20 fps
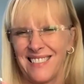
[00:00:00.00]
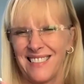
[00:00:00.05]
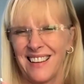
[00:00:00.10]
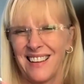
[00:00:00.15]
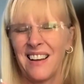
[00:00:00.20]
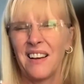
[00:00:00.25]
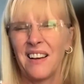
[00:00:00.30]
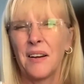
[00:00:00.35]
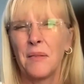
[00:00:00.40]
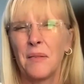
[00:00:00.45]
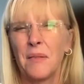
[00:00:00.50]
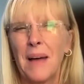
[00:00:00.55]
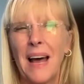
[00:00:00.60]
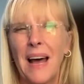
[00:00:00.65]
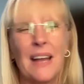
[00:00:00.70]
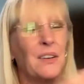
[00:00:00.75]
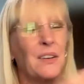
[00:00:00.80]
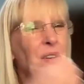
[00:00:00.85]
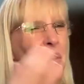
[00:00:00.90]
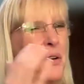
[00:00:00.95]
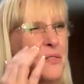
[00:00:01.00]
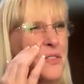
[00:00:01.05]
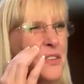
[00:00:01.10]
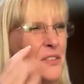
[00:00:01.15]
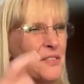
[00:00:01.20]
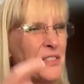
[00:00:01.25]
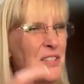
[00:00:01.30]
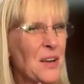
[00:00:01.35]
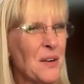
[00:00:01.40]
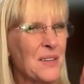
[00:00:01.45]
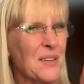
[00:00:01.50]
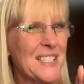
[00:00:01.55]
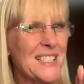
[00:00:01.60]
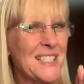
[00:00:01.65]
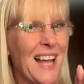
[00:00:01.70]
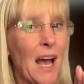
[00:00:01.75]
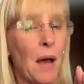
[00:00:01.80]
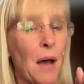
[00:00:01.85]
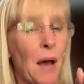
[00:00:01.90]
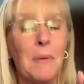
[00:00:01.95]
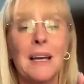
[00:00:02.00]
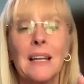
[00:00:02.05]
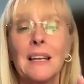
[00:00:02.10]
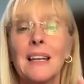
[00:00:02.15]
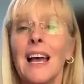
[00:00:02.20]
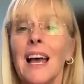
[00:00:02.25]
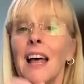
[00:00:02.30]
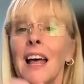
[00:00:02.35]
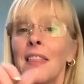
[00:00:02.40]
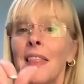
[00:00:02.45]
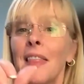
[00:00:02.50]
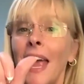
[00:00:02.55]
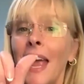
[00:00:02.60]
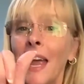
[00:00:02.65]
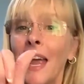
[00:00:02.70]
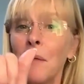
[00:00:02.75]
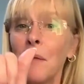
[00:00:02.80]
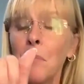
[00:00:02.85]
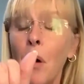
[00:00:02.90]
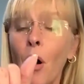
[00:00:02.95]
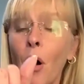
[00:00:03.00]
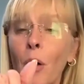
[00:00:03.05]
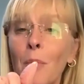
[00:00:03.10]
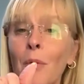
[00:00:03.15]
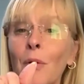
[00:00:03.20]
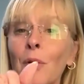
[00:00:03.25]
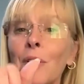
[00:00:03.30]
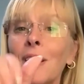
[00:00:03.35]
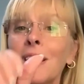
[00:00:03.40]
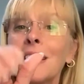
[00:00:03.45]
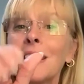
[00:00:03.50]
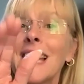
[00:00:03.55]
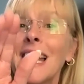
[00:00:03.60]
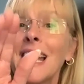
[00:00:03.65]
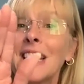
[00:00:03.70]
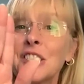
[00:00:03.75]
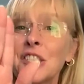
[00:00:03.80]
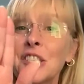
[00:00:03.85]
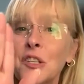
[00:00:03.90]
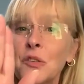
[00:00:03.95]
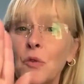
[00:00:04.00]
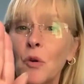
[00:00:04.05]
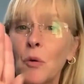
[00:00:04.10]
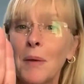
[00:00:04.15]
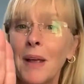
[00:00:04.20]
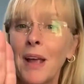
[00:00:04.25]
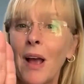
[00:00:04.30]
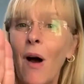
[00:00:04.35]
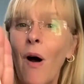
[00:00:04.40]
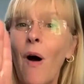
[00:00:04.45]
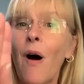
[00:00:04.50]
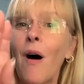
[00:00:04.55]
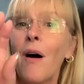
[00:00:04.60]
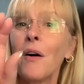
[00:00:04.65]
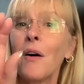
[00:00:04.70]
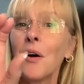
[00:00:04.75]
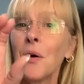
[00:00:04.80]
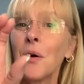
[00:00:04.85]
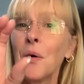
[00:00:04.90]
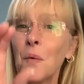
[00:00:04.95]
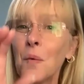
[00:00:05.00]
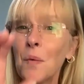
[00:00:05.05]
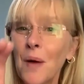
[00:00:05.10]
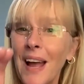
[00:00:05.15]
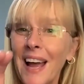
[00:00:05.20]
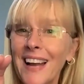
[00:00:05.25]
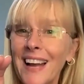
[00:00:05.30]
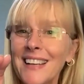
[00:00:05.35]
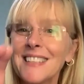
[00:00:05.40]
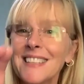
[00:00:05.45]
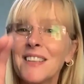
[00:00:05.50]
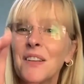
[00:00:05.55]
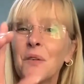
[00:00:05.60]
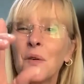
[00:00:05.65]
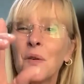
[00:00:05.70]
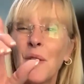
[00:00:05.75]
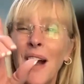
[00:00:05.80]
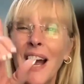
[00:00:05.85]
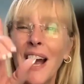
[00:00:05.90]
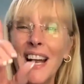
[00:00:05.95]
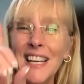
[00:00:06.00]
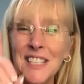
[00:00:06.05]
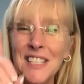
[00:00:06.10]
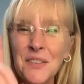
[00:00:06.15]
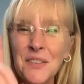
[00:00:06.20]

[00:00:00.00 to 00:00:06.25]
I don't know if you've noticed that, but the hand palm orientation will be all correct in the right